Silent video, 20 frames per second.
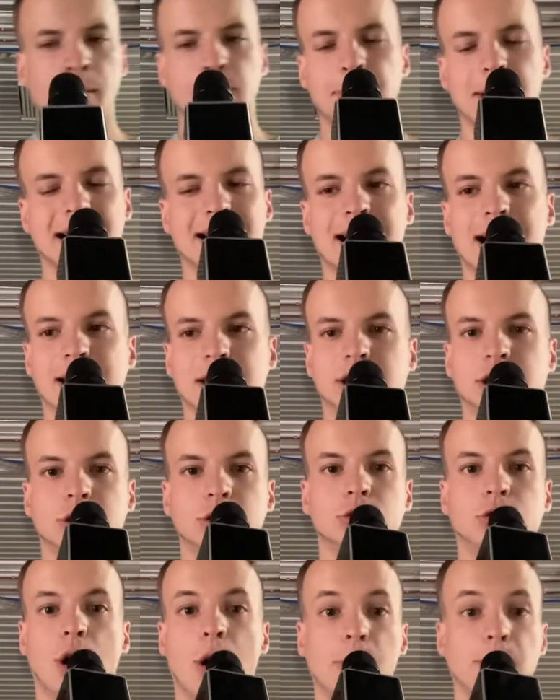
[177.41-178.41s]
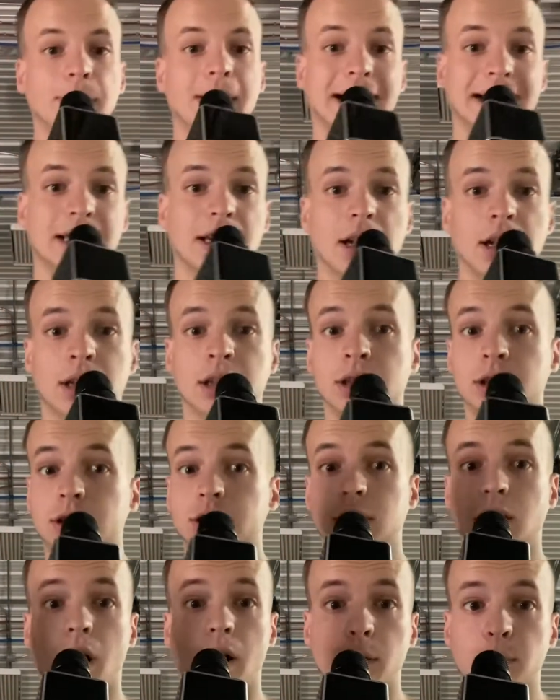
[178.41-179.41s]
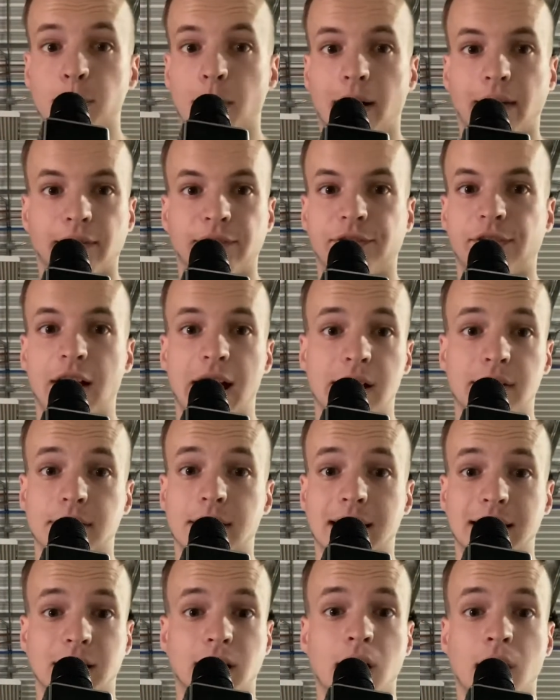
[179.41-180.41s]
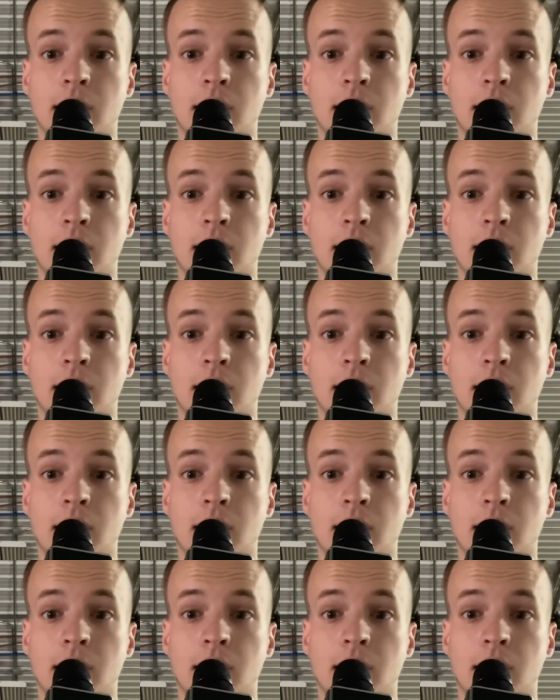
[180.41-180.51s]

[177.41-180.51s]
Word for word: Because Roman, you're my favorite.